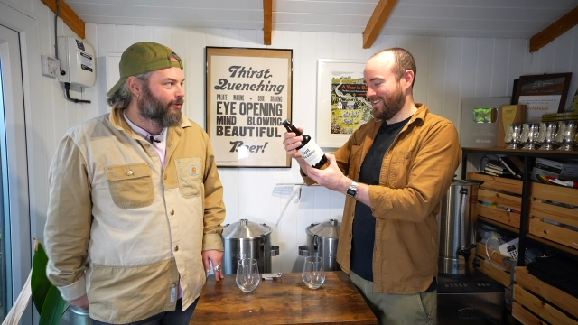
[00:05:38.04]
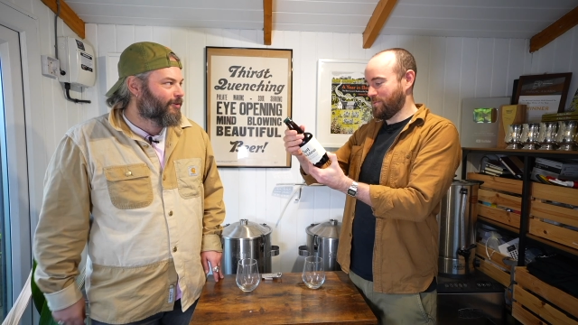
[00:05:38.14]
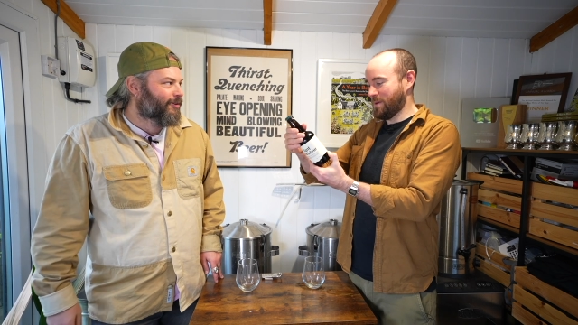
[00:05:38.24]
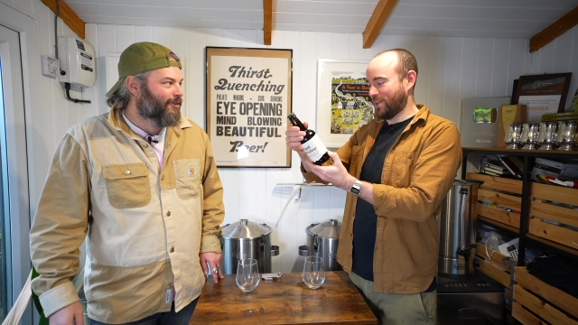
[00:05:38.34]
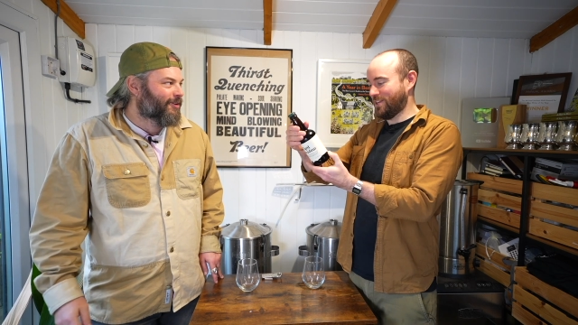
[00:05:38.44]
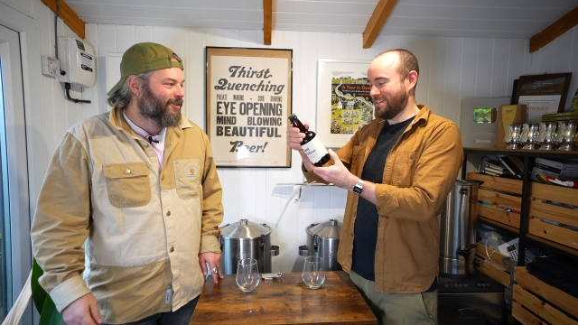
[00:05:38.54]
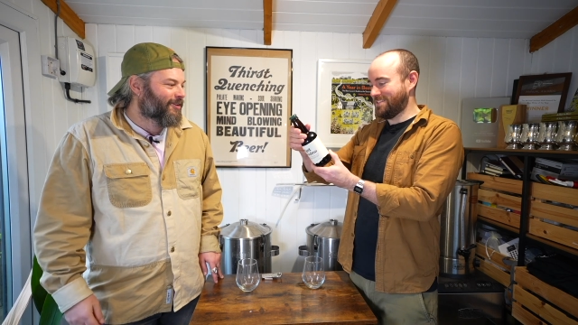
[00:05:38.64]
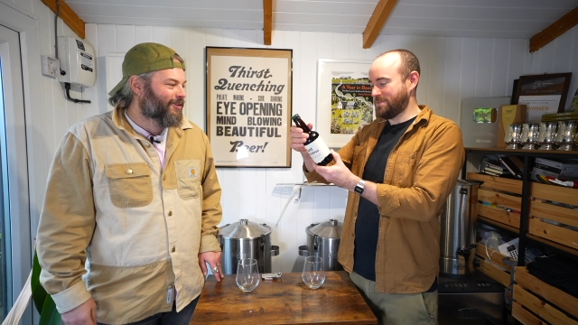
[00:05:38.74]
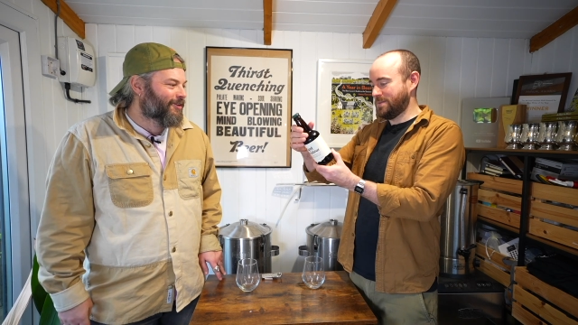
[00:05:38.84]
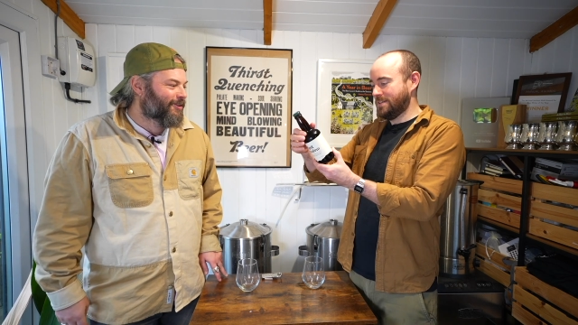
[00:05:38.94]
Speaker 1: Oh my
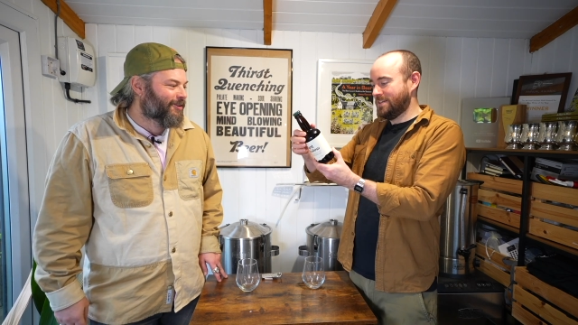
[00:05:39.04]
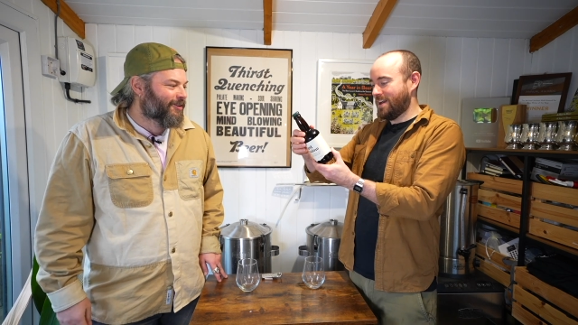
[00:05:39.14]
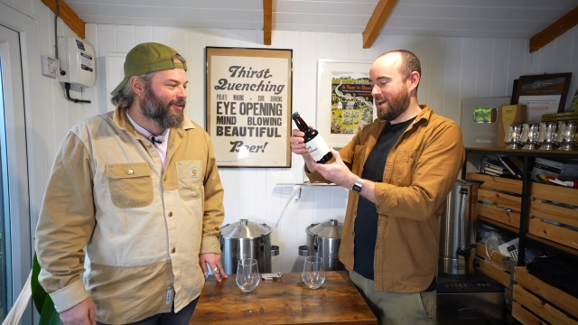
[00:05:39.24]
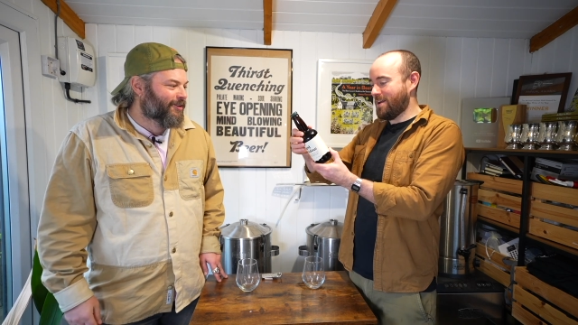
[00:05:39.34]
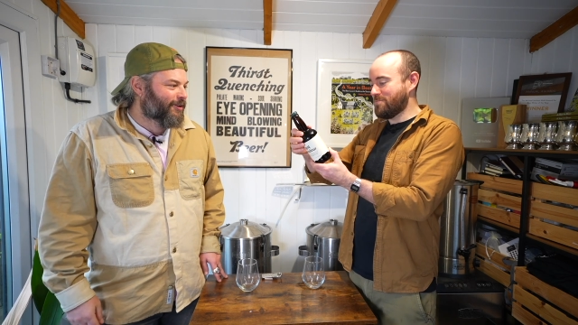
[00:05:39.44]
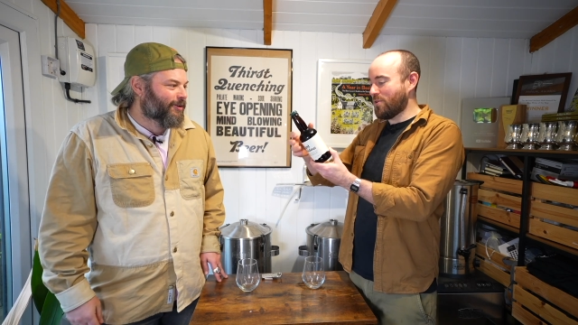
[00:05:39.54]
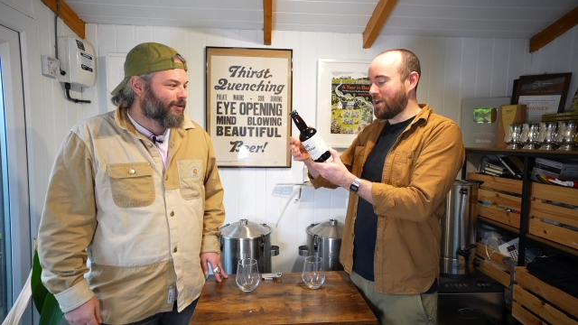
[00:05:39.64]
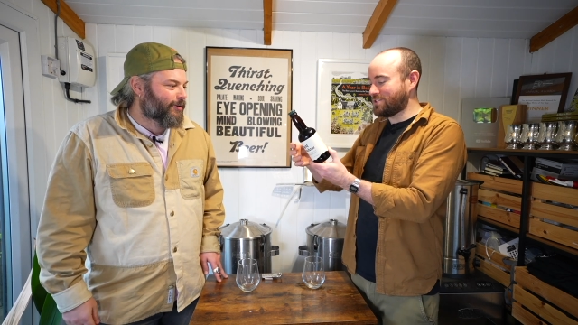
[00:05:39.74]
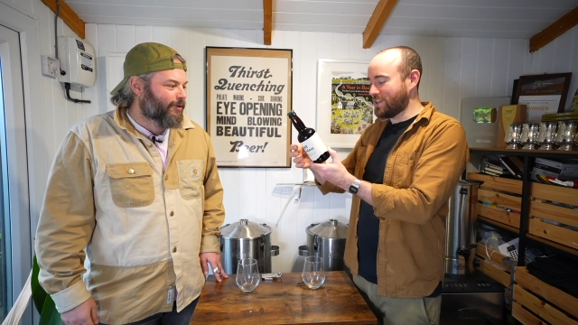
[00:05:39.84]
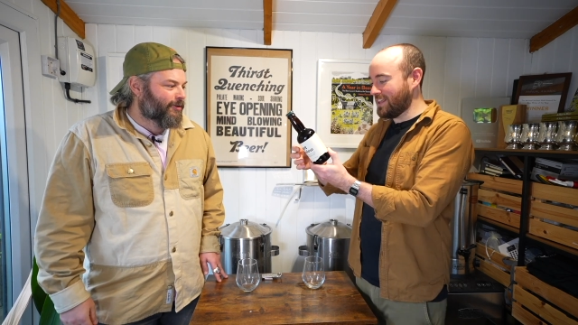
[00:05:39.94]
goodness. Um,
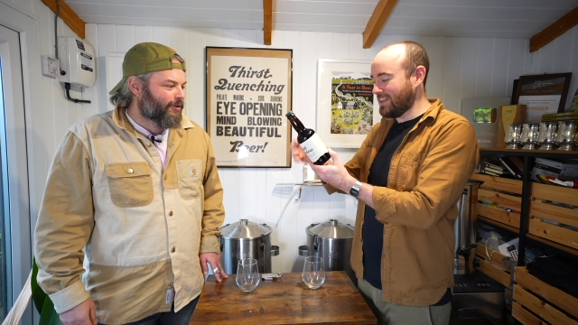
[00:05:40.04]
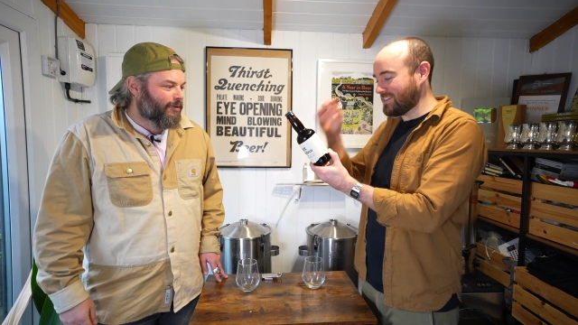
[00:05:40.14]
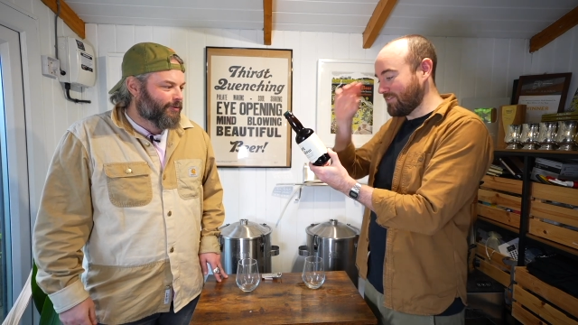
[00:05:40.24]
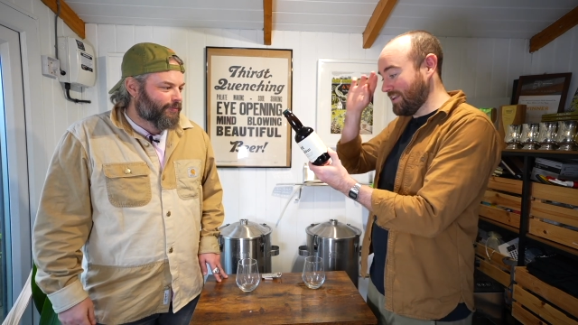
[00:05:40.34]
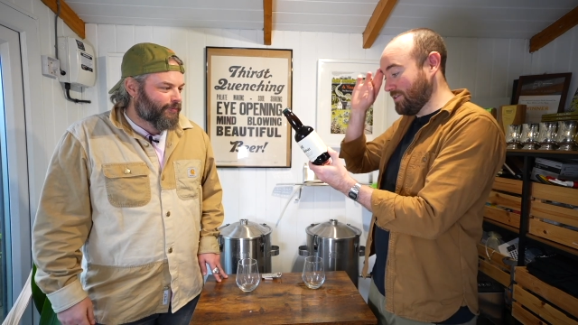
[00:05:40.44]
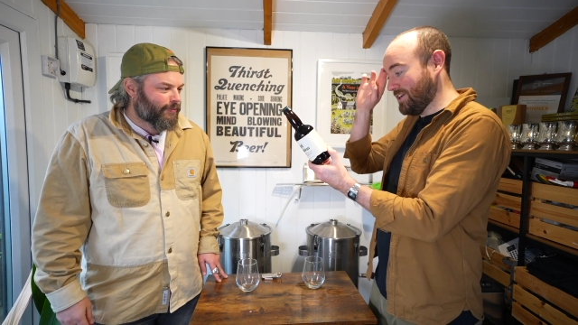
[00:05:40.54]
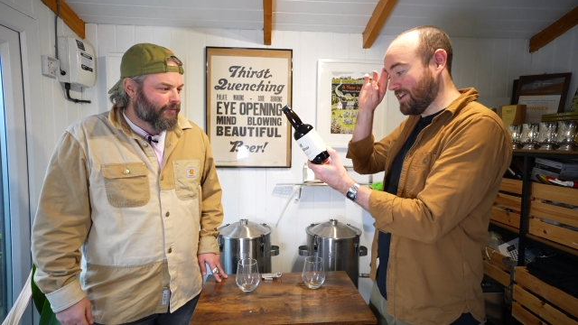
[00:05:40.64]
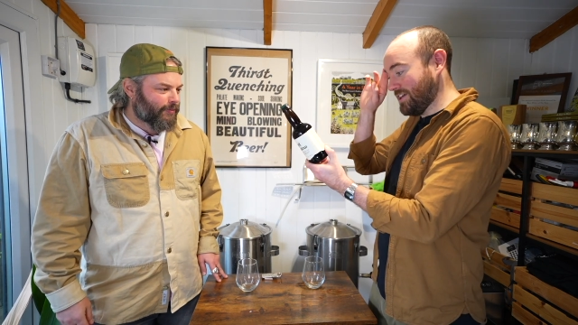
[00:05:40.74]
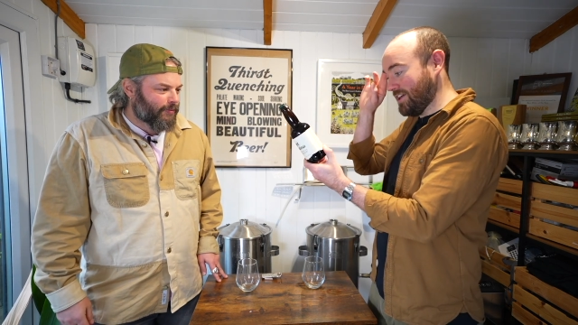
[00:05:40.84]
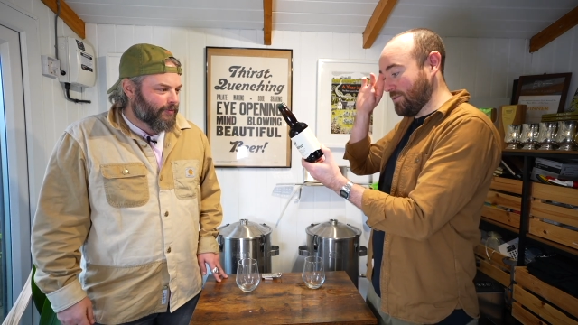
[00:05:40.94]
right, so let, us have a little
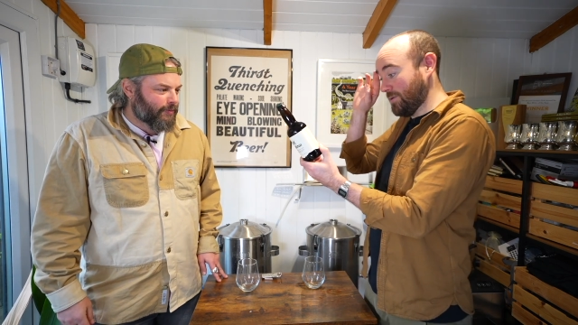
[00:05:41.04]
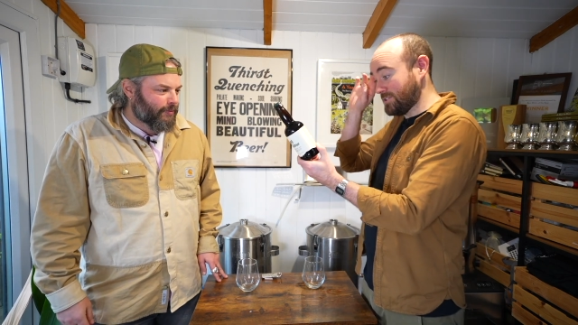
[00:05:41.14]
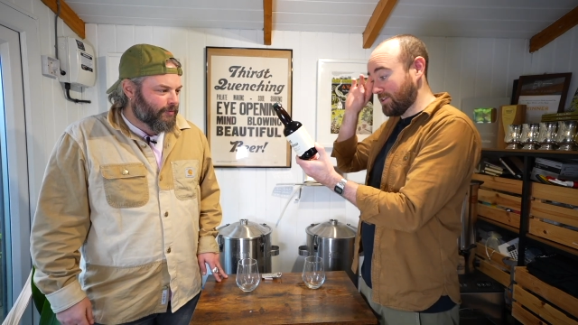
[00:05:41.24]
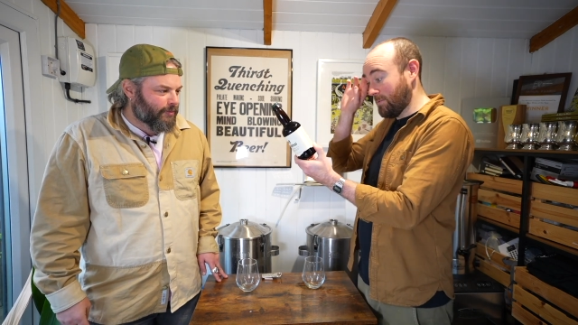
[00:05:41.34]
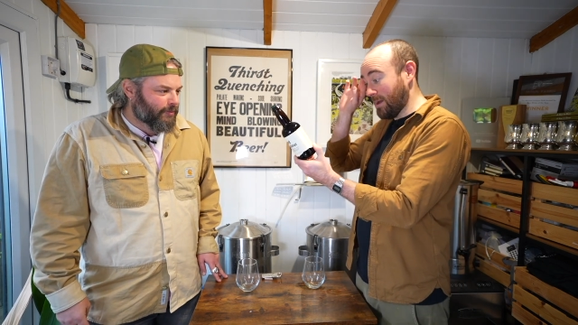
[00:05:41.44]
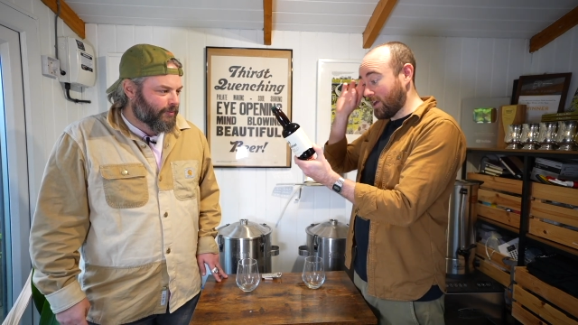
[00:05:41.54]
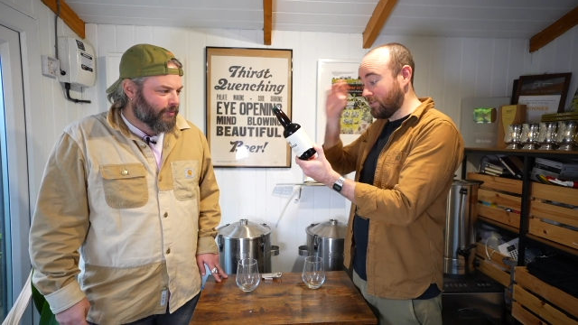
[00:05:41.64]
look at, at, what's on the back.